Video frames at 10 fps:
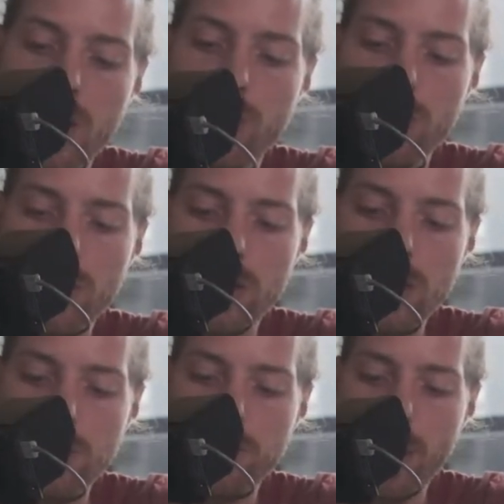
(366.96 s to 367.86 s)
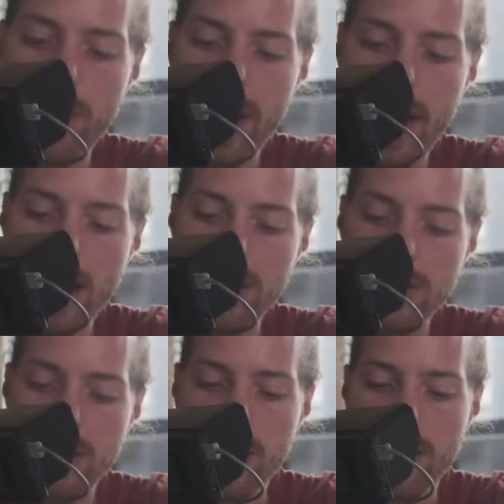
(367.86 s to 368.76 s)
with this bottom hand
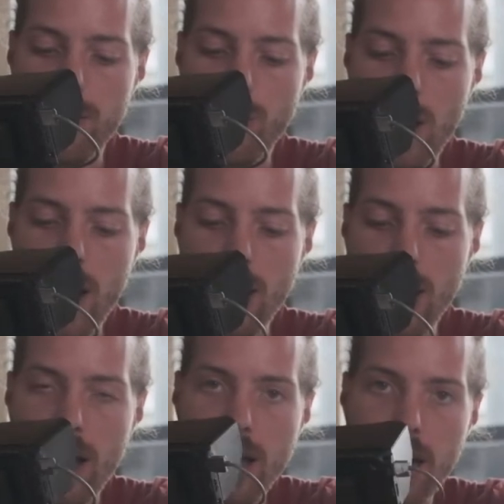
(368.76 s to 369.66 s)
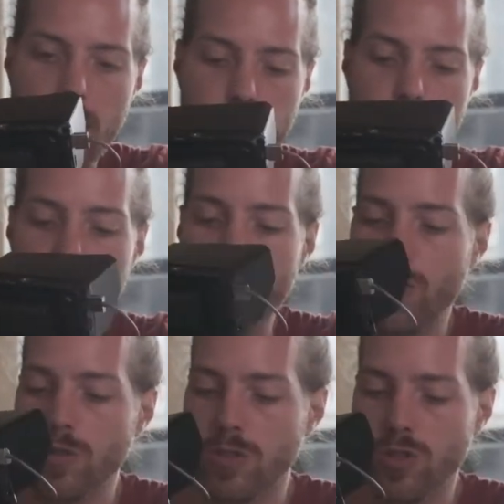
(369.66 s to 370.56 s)
while I have
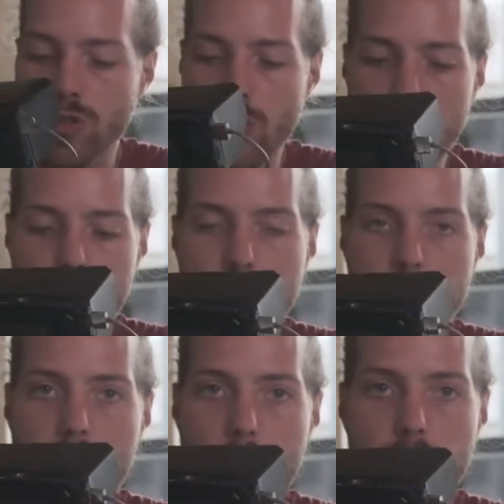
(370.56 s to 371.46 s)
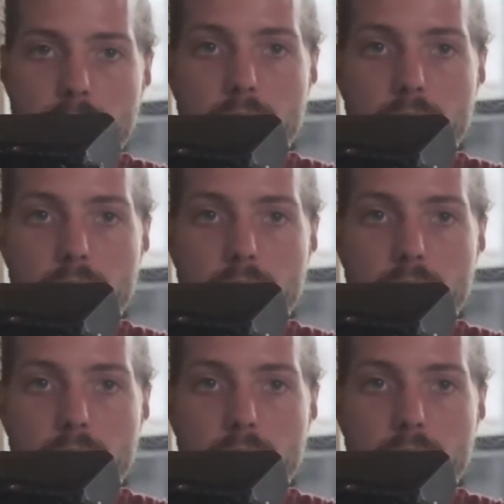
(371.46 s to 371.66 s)
full control of that camera.